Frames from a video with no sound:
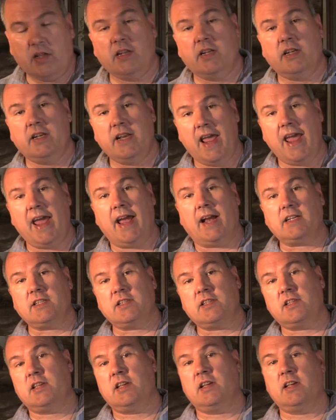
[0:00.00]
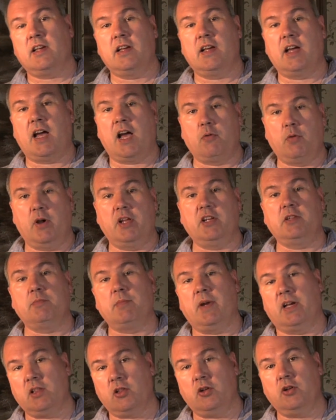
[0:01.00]
Next, I went to
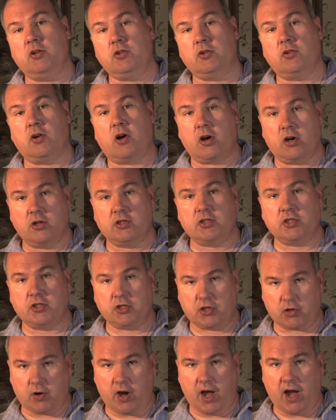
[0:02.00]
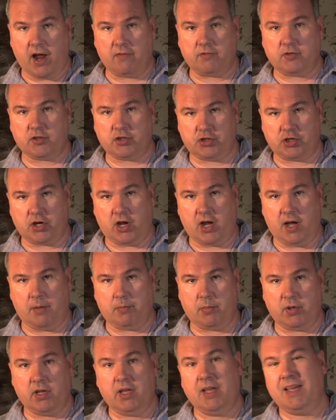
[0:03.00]
my local arts and crafts
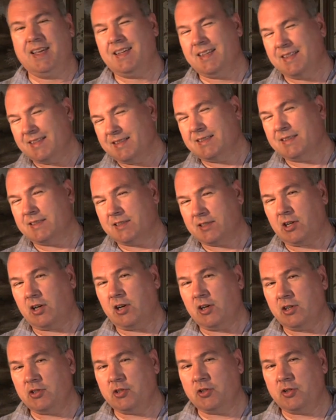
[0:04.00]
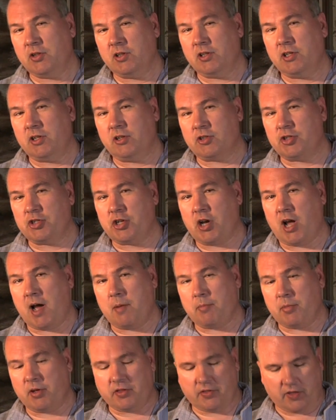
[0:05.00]
shop. Started doing a little
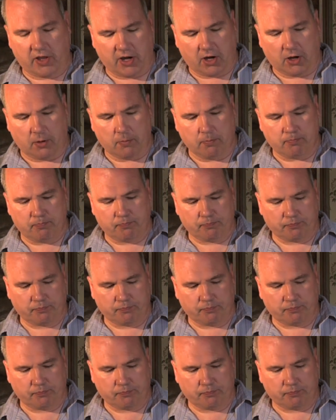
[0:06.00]
shopping there.